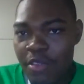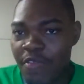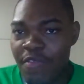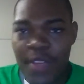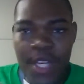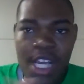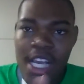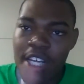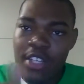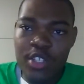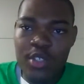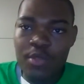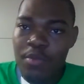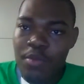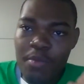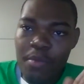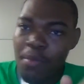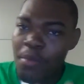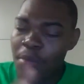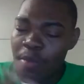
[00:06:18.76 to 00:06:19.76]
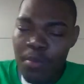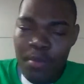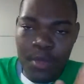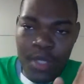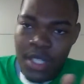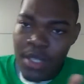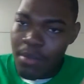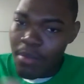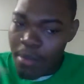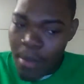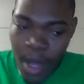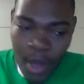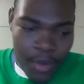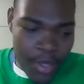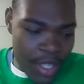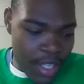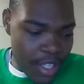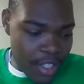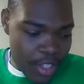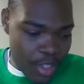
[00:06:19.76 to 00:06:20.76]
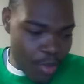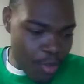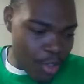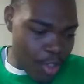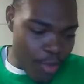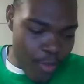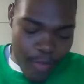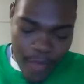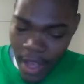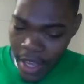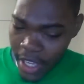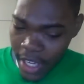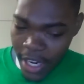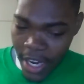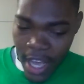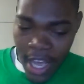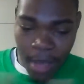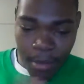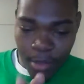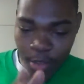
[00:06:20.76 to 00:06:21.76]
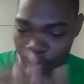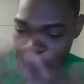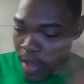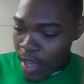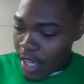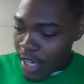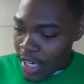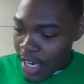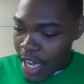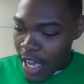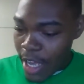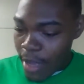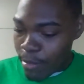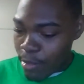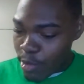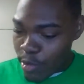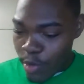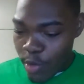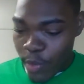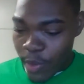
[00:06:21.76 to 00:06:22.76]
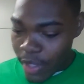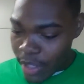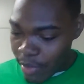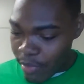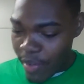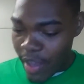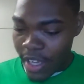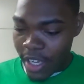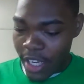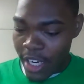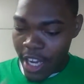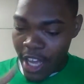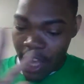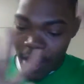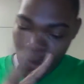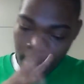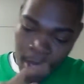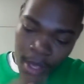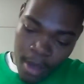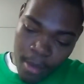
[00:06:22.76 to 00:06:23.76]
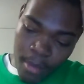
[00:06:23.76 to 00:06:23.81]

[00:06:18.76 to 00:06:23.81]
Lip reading: VH, Mona, you fucking up. You fucking up. You were really fucking up.